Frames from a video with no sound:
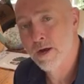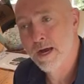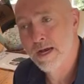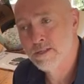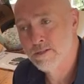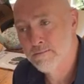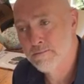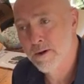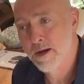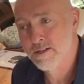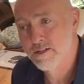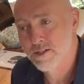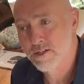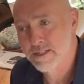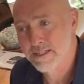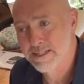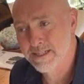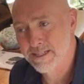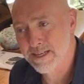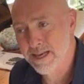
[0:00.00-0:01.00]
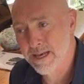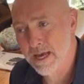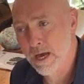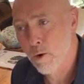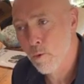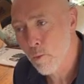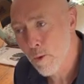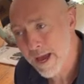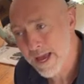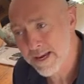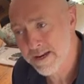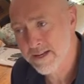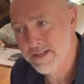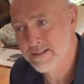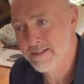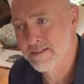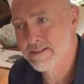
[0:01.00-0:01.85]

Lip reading: as much awareness